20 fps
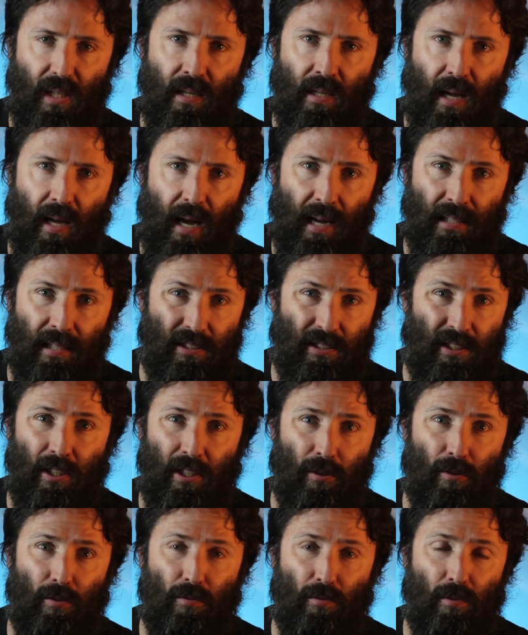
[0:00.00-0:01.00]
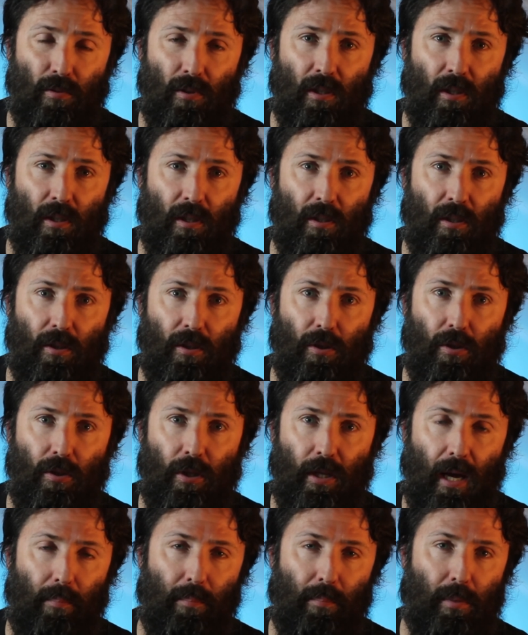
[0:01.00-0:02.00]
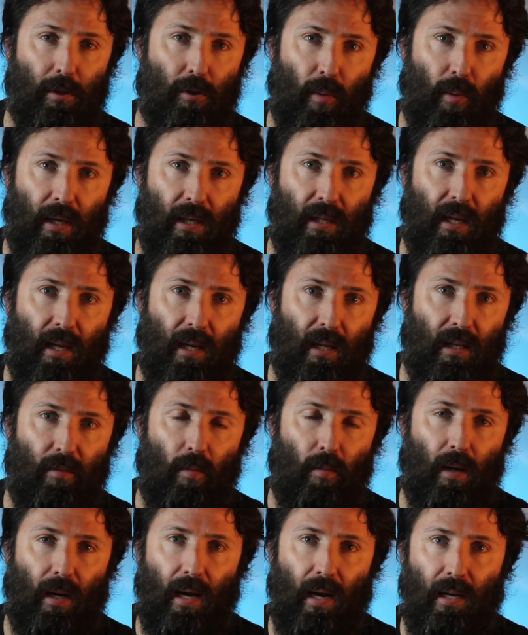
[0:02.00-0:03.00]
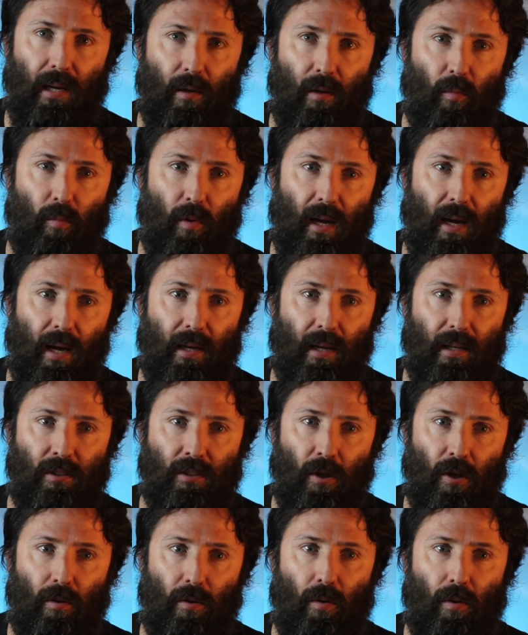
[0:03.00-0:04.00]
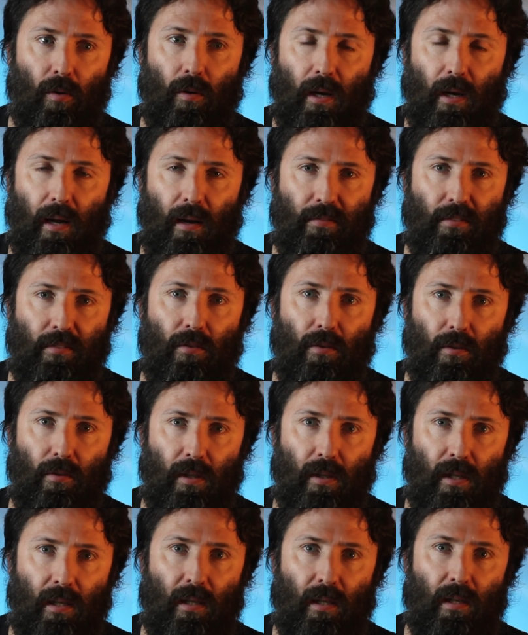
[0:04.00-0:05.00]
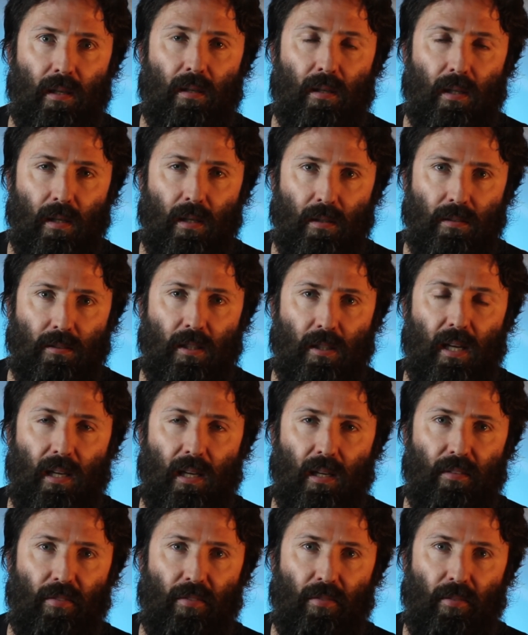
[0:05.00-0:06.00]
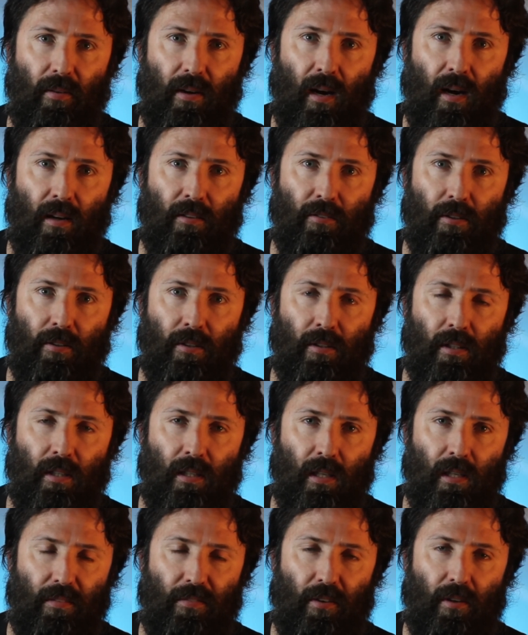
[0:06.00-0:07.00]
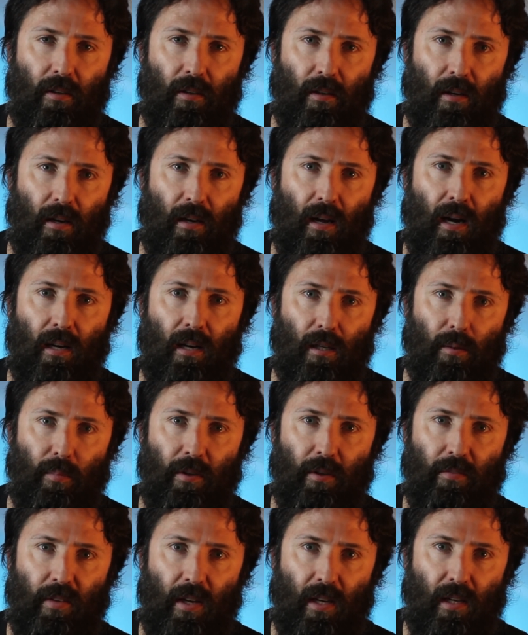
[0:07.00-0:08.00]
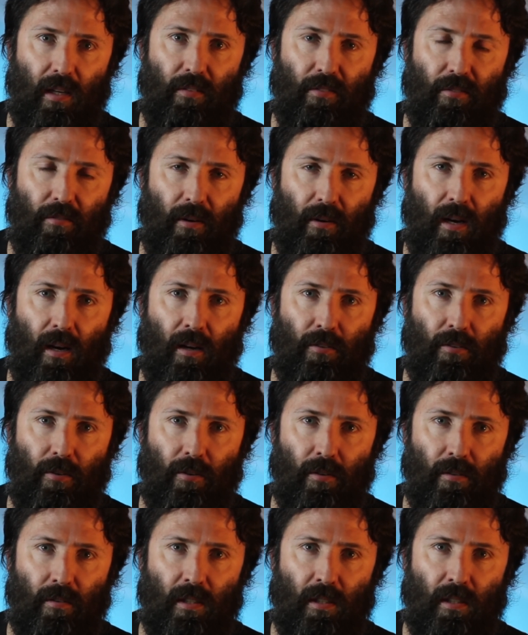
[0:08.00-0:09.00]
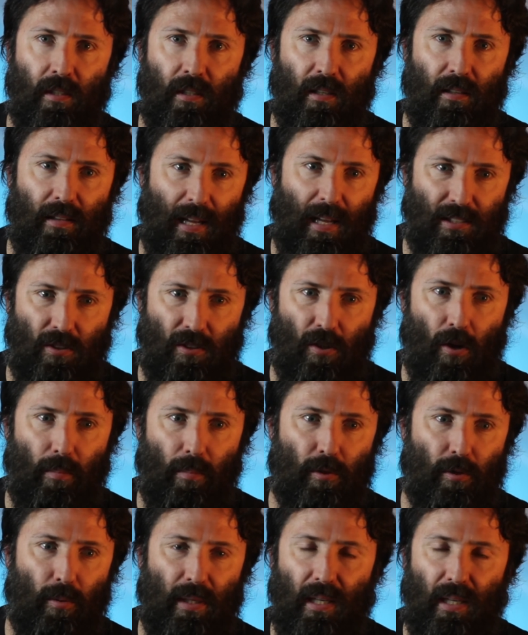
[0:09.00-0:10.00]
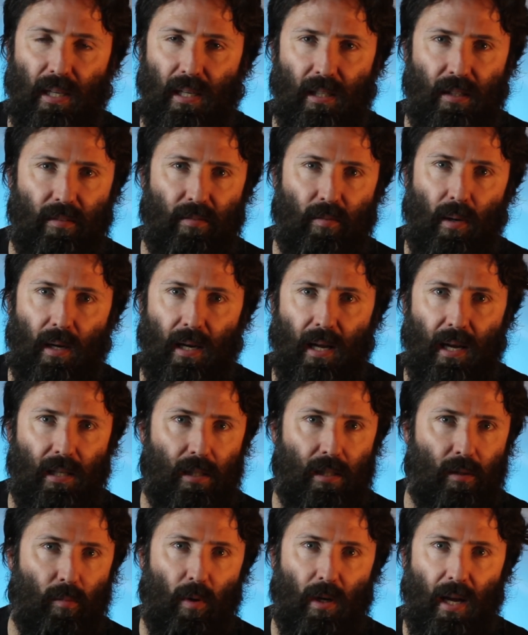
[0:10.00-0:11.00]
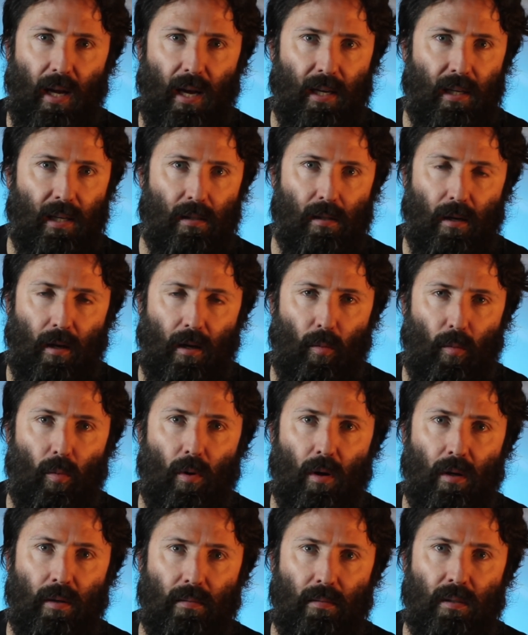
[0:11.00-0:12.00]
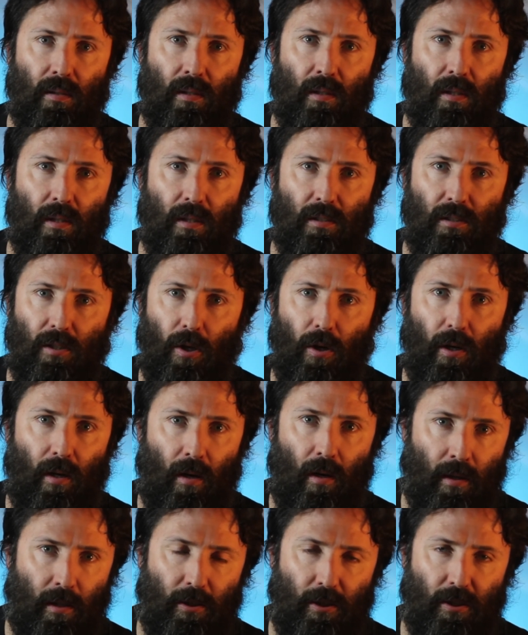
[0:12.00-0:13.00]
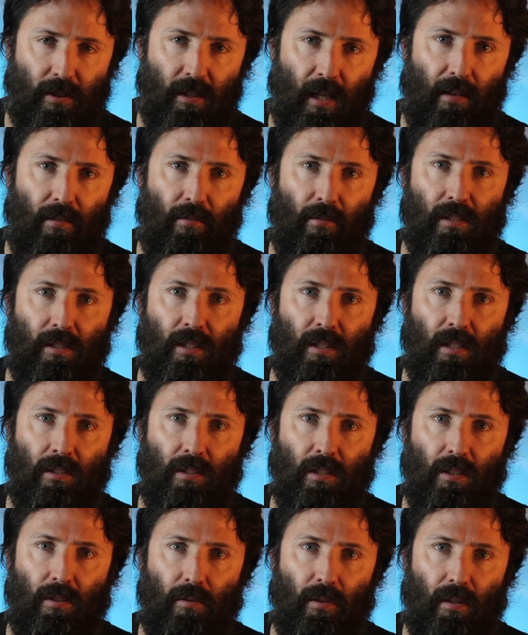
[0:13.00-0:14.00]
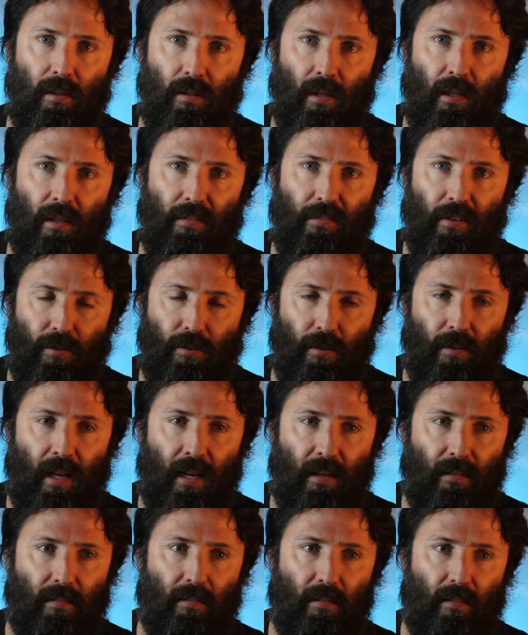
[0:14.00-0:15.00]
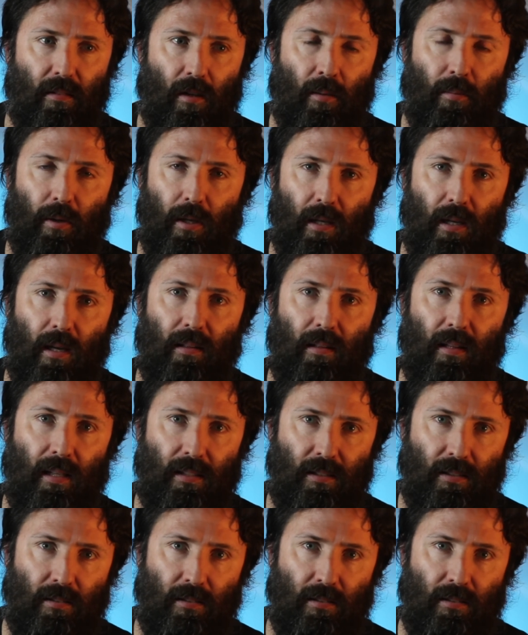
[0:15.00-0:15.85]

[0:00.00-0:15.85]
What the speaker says: until you get between negative 180 and 180. So all I have to do here to negative 300, if I got an argument of negative 300, that's not between negative 180 and 180 like I want. So I could just add 360 to it. And if I do that, I'm going to get that